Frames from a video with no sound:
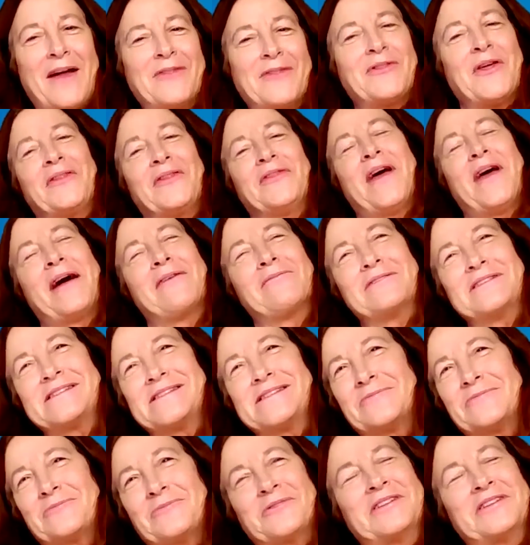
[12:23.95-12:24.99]
I thought that
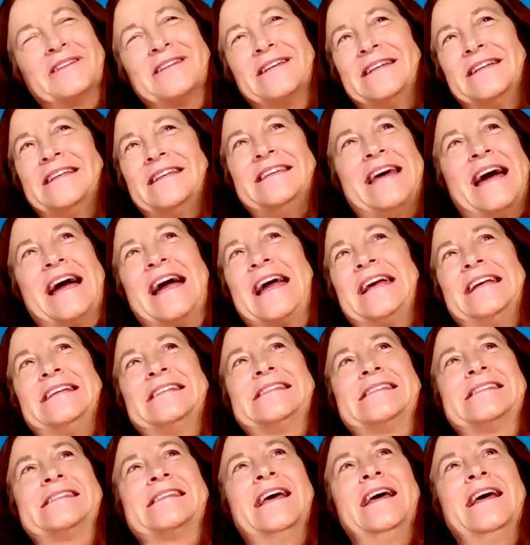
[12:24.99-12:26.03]
was a really
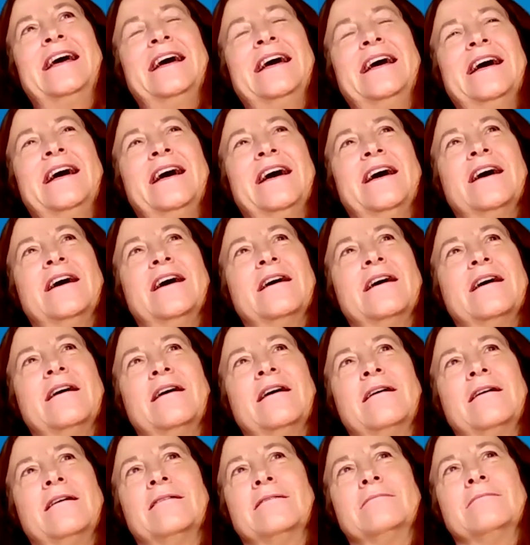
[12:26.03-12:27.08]
nice,
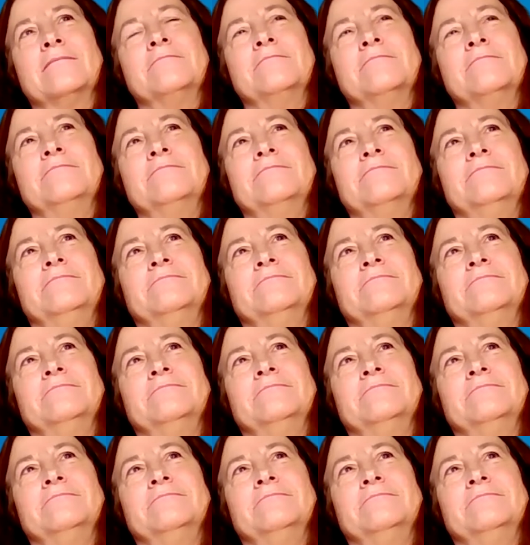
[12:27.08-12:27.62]
um,